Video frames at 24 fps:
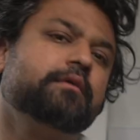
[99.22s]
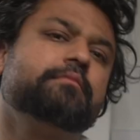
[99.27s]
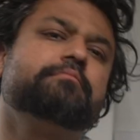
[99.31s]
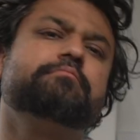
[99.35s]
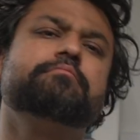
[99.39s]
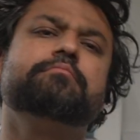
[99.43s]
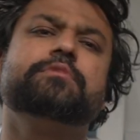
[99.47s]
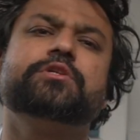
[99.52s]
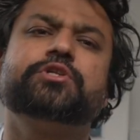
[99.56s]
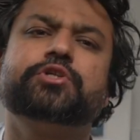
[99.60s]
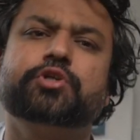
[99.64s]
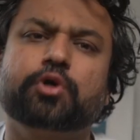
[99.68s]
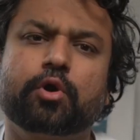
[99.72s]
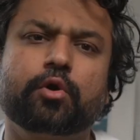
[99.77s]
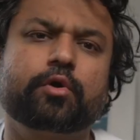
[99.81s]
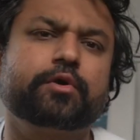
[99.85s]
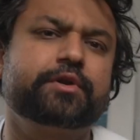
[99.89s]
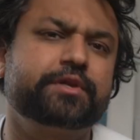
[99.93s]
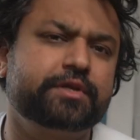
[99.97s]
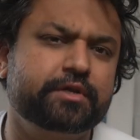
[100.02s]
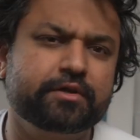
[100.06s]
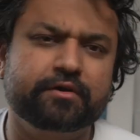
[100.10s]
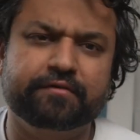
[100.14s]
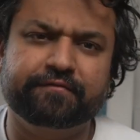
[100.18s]

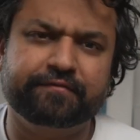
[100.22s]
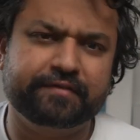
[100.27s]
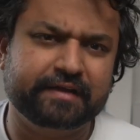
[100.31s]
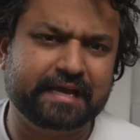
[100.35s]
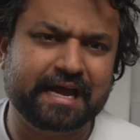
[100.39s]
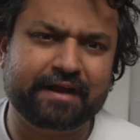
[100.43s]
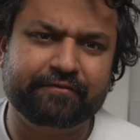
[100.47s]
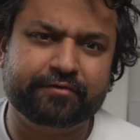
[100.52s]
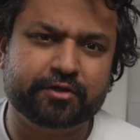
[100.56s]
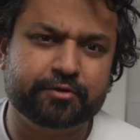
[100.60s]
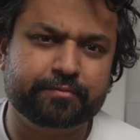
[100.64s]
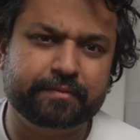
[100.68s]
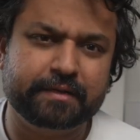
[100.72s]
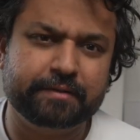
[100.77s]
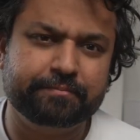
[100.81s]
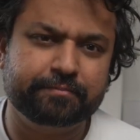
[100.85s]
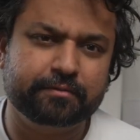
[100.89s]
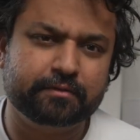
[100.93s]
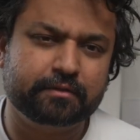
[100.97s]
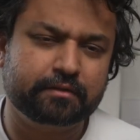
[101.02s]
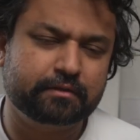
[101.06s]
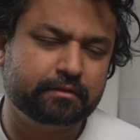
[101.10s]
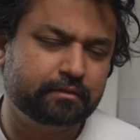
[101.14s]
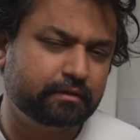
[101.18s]
Majority of the average
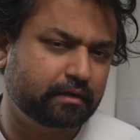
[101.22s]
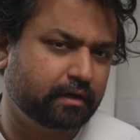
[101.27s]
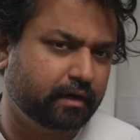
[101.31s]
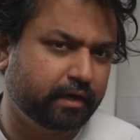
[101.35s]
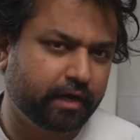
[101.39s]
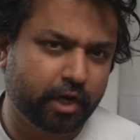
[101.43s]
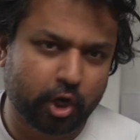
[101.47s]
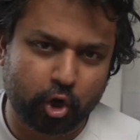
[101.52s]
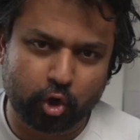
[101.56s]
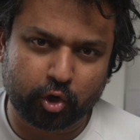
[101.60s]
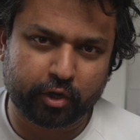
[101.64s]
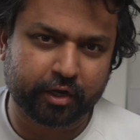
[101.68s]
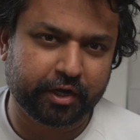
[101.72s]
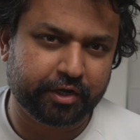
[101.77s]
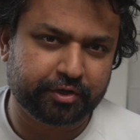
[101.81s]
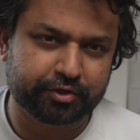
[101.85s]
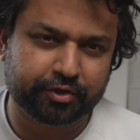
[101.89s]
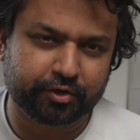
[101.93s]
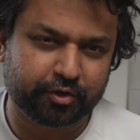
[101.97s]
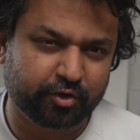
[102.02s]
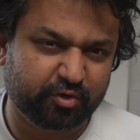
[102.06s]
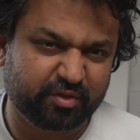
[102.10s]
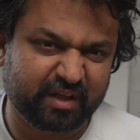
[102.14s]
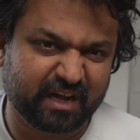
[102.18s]
people are not going to
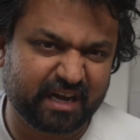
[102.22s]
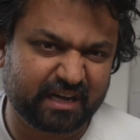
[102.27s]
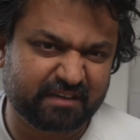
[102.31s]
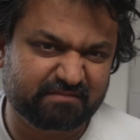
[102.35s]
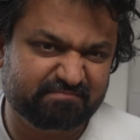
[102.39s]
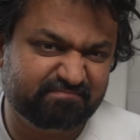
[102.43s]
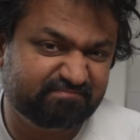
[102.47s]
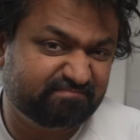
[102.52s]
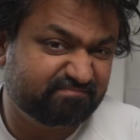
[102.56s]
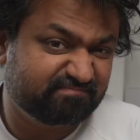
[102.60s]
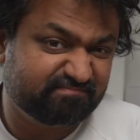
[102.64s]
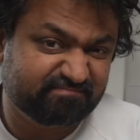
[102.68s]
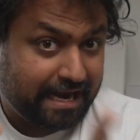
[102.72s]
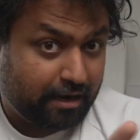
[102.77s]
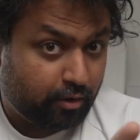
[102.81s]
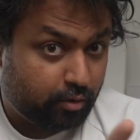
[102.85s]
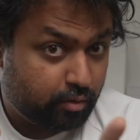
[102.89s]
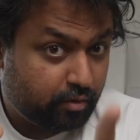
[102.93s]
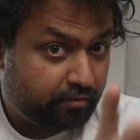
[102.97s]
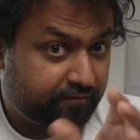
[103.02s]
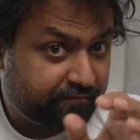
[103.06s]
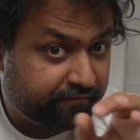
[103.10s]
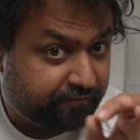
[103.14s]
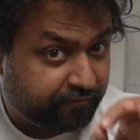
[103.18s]
do that. Now,
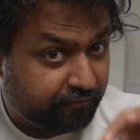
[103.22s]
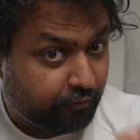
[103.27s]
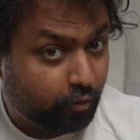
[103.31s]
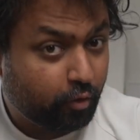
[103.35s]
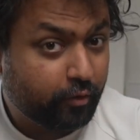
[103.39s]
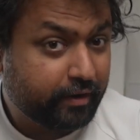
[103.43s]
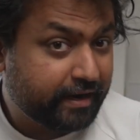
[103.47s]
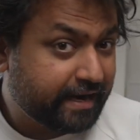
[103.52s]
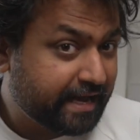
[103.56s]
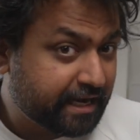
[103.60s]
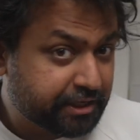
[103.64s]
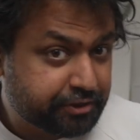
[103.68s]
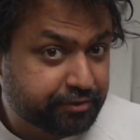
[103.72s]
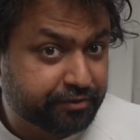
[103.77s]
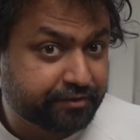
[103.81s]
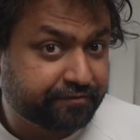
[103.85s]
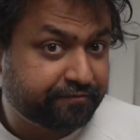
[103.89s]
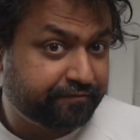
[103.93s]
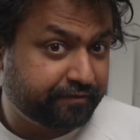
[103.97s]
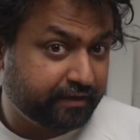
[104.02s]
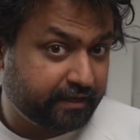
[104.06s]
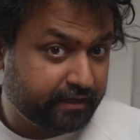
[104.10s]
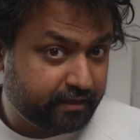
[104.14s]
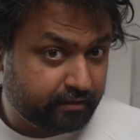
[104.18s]
for an extra
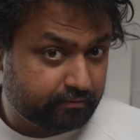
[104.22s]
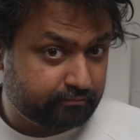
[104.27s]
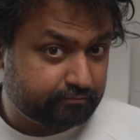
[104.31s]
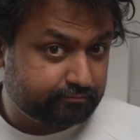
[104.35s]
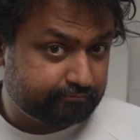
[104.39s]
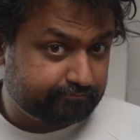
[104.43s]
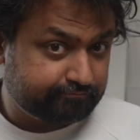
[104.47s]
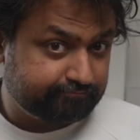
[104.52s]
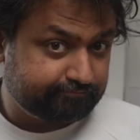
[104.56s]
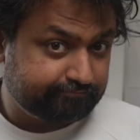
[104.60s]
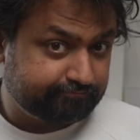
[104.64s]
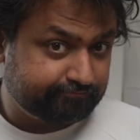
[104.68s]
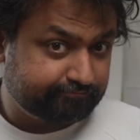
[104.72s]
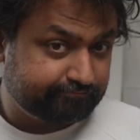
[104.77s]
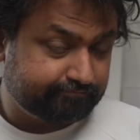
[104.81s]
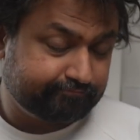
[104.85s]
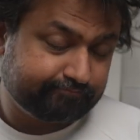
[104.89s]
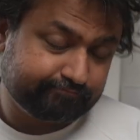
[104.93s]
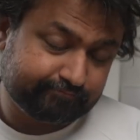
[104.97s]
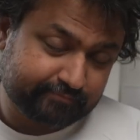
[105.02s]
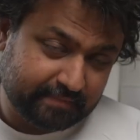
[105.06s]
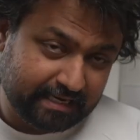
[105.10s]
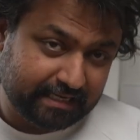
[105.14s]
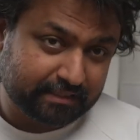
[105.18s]
fee,
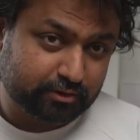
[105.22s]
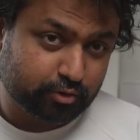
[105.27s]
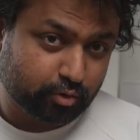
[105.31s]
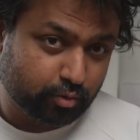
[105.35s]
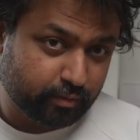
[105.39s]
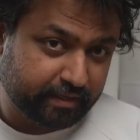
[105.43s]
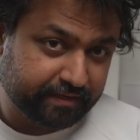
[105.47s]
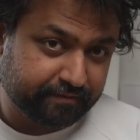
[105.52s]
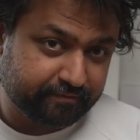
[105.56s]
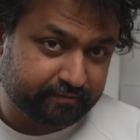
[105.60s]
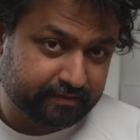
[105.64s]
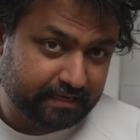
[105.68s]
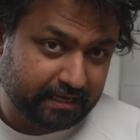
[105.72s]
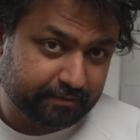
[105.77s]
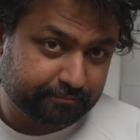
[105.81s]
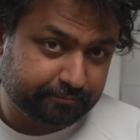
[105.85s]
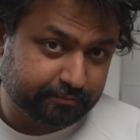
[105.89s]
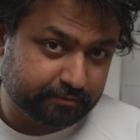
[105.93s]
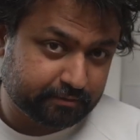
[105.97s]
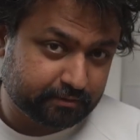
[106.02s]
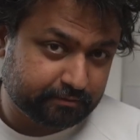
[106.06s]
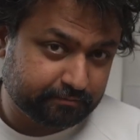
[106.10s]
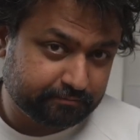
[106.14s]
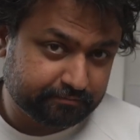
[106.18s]
as always with
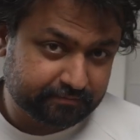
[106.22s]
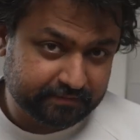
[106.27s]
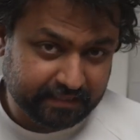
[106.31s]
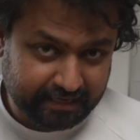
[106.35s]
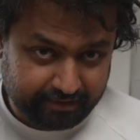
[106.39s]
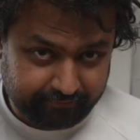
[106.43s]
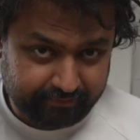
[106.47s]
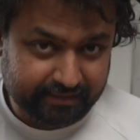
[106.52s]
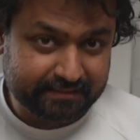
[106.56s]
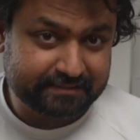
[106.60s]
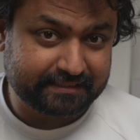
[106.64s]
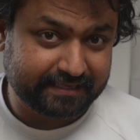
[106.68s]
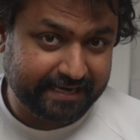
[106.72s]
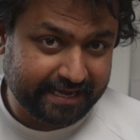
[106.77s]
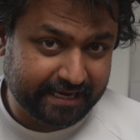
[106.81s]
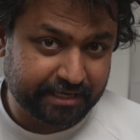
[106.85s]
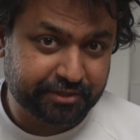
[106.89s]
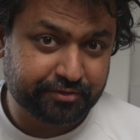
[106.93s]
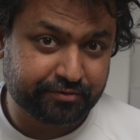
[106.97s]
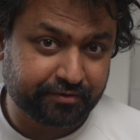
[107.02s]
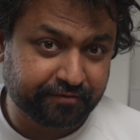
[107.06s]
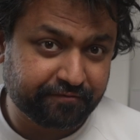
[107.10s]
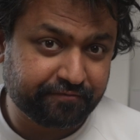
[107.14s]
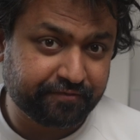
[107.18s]
Apple, there is an
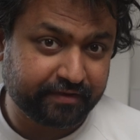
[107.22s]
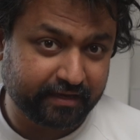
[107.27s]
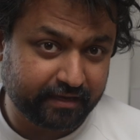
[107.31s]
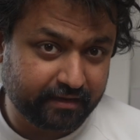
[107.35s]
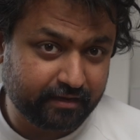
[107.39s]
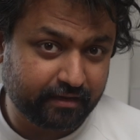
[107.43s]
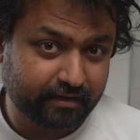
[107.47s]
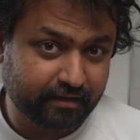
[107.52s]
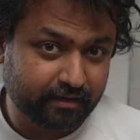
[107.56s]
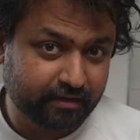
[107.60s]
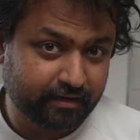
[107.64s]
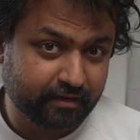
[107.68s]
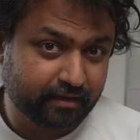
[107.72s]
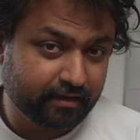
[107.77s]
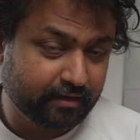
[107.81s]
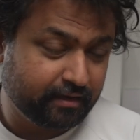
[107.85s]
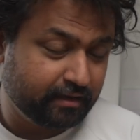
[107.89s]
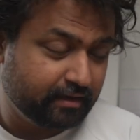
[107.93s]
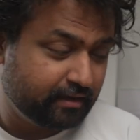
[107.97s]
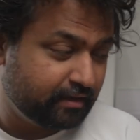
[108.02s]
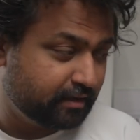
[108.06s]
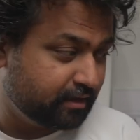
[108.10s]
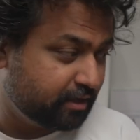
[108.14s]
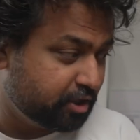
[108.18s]
extra fee.
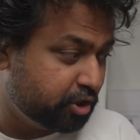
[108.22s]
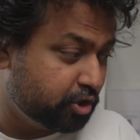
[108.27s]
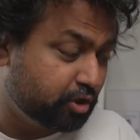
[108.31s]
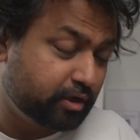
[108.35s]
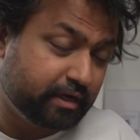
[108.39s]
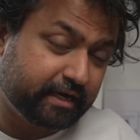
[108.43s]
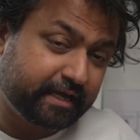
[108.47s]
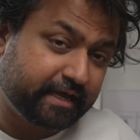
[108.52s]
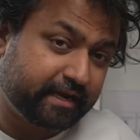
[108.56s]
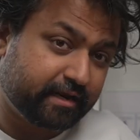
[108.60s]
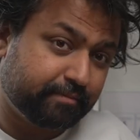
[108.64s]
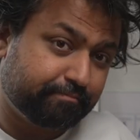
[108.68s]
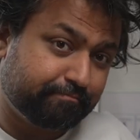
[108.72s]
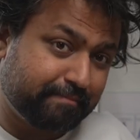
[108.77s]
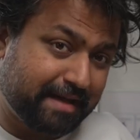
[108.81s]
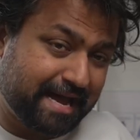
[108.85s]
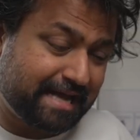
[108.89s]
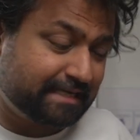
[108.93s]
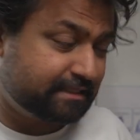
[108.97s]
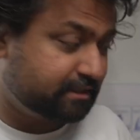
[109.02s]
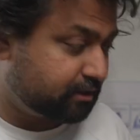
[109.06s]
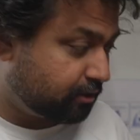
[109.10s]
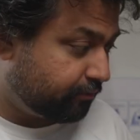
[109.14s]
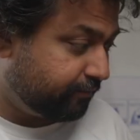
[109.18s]
You can get a
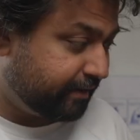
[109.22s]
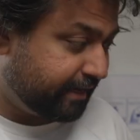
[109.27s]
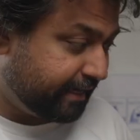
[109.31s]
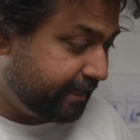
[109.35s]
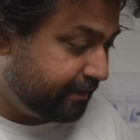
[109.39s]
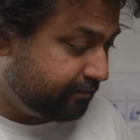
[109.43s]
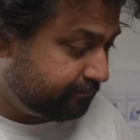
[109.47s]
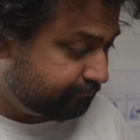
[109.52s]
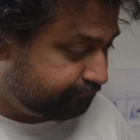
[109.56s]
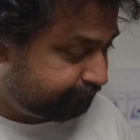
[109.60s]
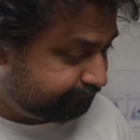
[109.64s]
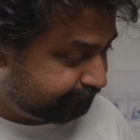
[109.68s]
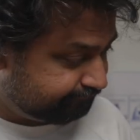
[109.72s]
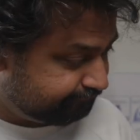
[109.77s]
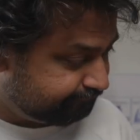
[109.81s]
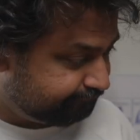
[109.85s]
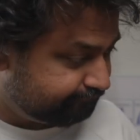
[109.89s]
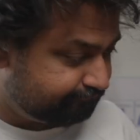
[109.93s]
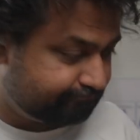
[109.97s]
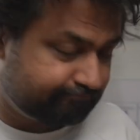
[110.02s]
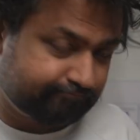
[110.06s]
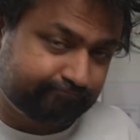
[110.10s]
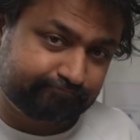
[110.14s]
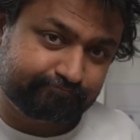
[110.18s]
matte screen
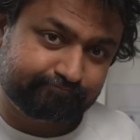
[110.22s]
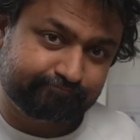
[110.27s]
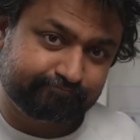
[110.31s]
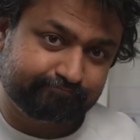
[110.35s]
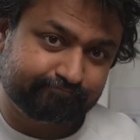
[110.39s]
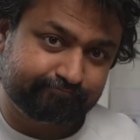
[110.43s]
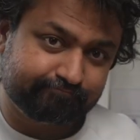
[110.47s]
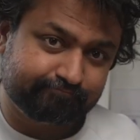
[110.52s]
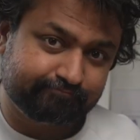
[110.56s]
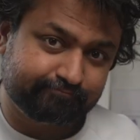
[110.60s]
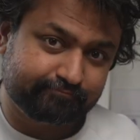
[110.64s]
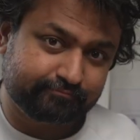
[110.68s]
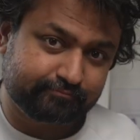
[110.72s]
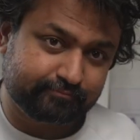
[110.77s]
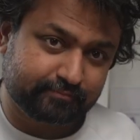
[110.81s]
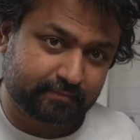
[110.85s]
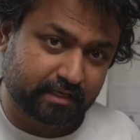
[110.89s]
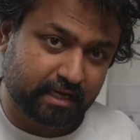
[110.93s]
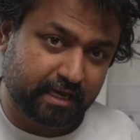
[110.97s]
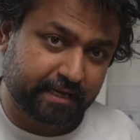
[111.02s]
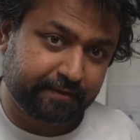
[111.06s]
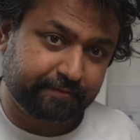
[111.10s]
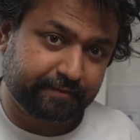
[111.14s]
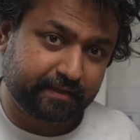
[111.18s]

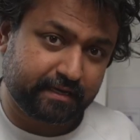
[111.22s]
like